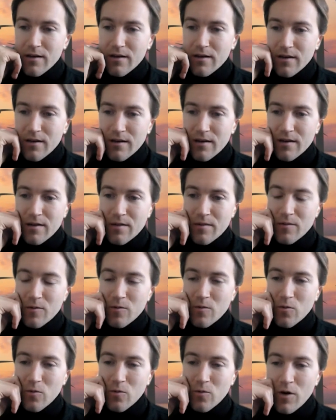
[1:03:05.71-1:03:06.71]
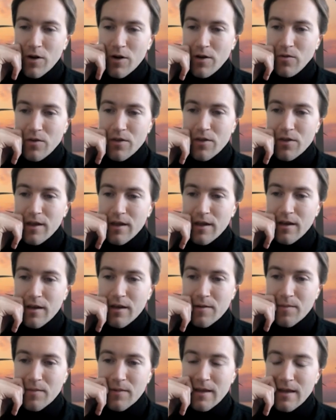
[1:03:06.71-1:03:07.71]
What do you
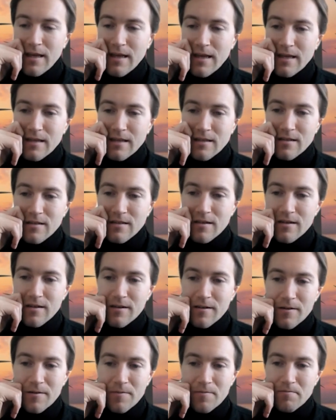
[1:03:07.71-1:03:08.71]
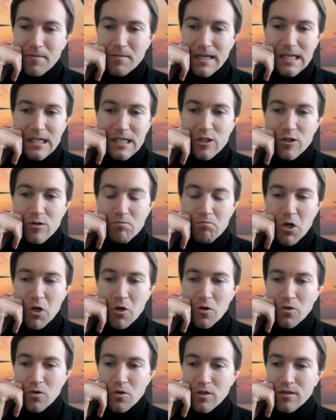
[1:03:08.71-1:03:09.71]
think is the
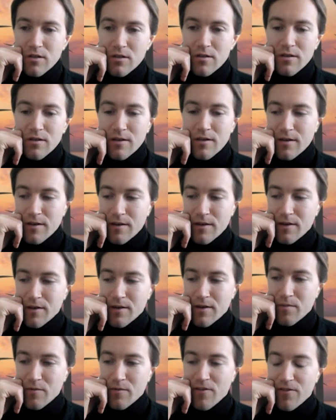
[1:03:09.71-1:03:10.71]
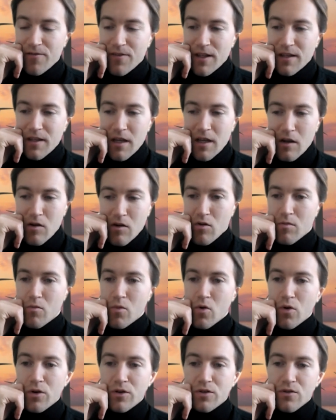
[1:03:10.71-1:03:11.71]
most fitting or
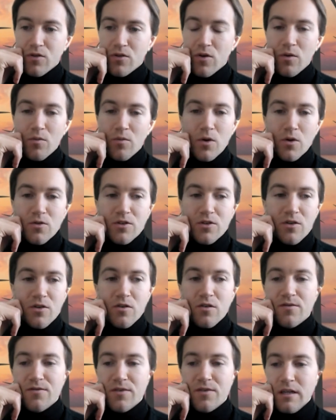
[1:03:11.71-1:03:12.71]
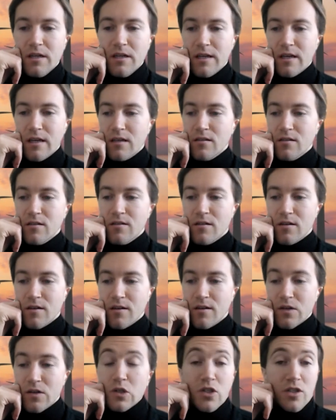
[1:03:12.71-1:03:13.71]
most convenient
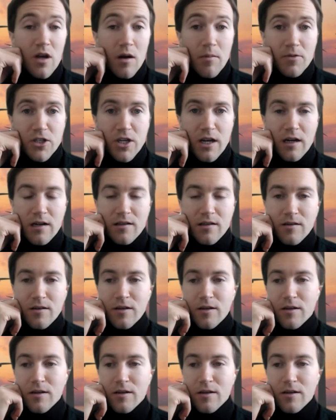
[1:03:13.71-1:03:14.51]
subject